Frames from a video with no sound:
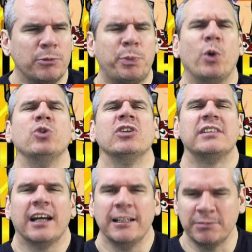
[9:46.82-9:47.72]

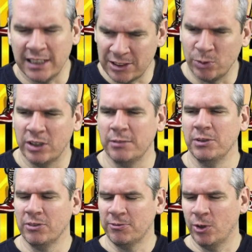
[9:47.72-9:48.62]
prototypes, that's the word I'm
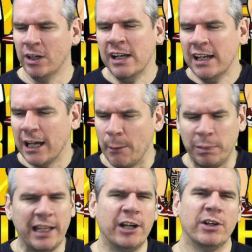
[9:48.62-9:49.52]
looking for,
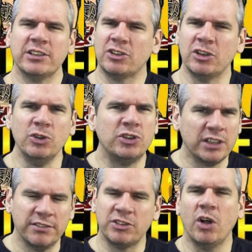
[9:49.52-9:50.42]
player
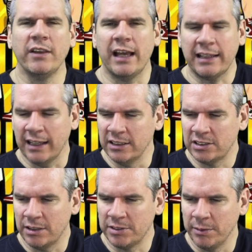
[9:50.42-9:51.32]
exclusives, all that kind of
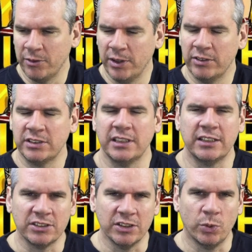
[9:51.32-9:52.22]
stuff, some of the rarest
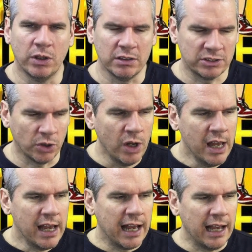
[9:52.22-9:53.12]
sneakers in the world. So
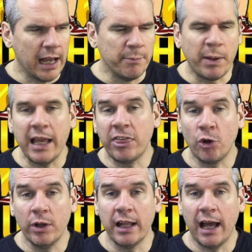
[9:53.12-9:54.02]
and by
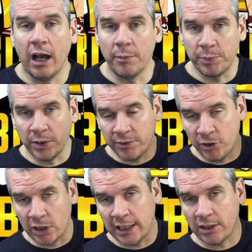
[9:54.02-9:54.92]
throwing that up, if you
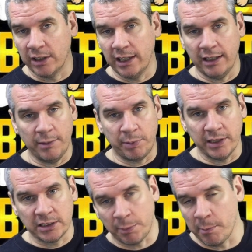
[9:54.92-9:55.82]
click on it, it
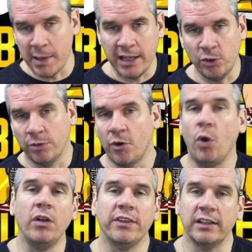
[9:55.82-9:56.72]
brings up a menu of
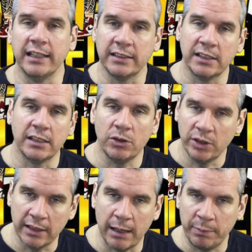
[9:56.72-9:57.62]
all the links,
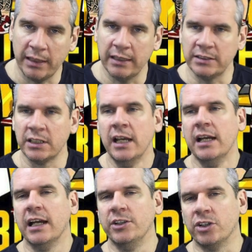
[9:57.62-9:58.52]
including that playlist,
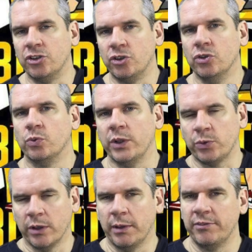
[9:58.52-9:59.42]
and you can choose which
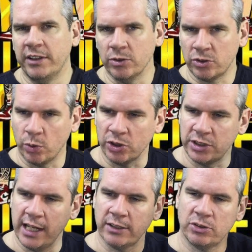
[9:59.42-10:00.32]
one of my videos to watch
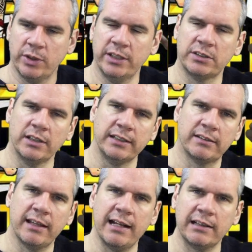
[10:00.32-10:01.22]
next. So here's the link to
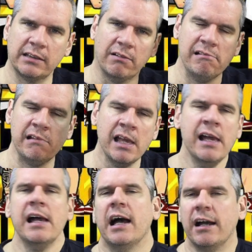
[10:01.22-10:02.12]
that.
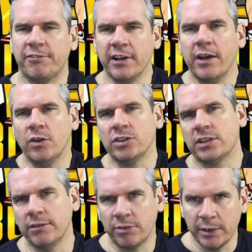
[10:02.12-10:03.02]
For now, though, it's
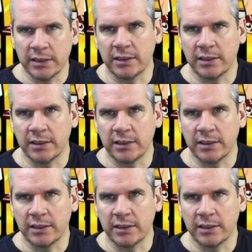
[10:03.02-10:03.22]
time for me to